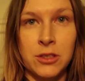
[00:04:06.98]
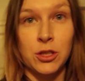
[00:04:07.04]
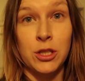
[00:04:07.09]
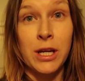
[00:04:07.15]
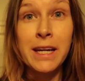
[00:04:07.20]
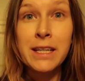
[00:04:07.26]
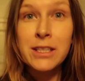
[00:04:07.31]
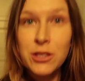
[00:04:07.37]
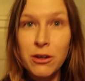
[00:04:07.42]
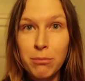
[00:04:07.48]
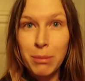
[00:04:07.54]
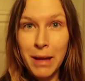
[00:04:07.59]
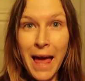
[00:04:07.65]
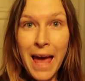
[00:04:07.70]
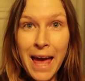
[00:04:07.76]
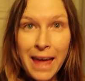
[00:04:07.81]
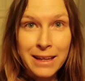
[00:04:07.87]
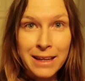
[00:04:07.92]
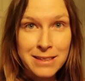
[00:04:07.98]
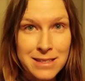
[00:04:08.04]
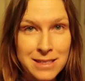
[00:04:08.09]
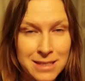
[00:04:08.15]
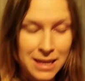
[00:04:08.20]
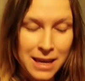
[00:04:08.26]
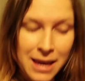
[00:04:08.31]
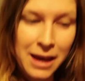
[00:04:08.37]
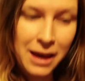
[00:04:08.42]
Change of
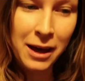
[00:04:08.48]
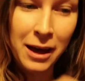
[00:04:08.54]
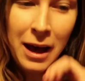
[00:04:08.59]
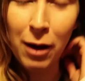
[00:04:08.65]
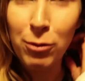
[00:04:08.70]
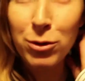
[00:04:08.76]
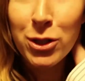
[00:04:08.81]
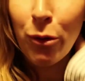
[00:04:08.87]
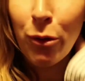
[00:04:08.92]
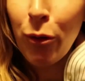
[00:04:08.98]
plans. I was